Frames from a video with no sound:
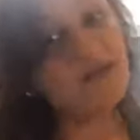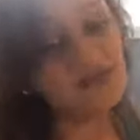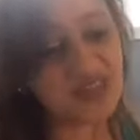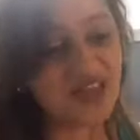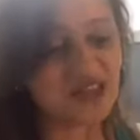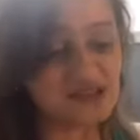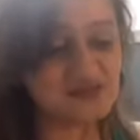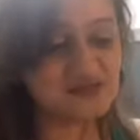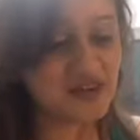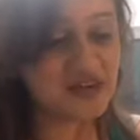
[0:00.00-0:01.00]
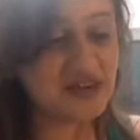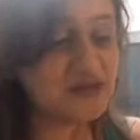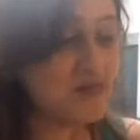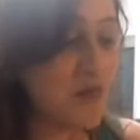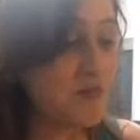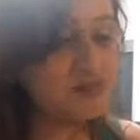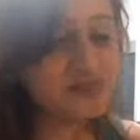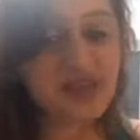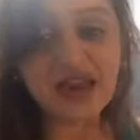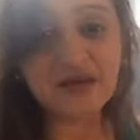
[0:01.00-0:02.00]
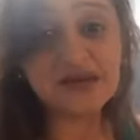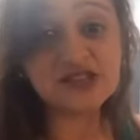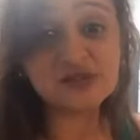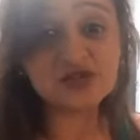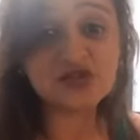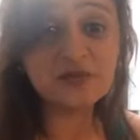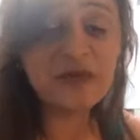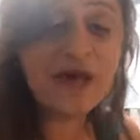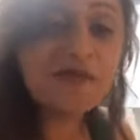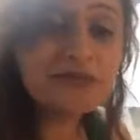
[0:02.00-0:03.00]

Thank you, very yummy. And I made some shrimp ham.